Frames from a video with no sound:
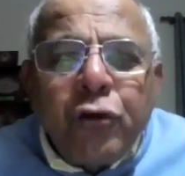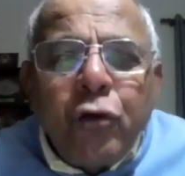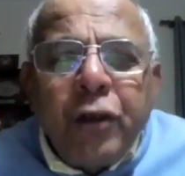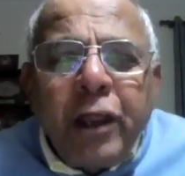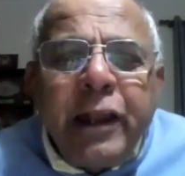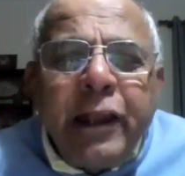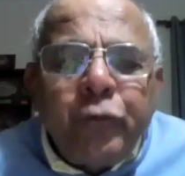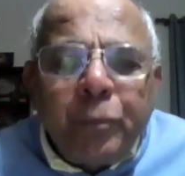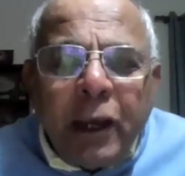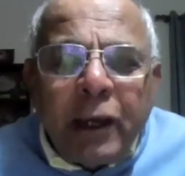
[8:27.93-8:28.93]
So
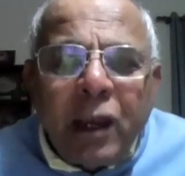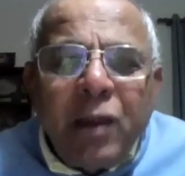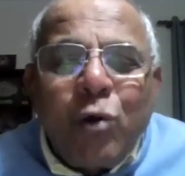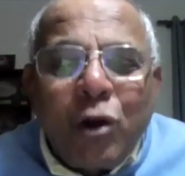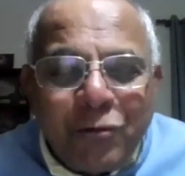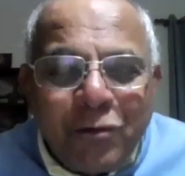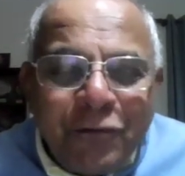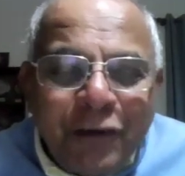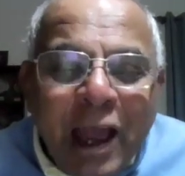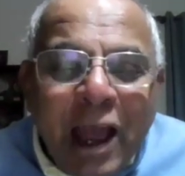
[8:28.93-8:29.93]
really speaking,
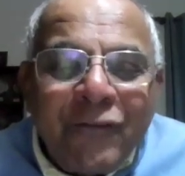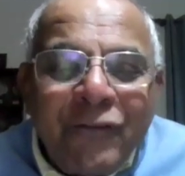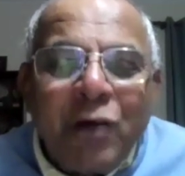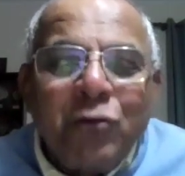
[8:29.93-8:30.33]
whatever we have,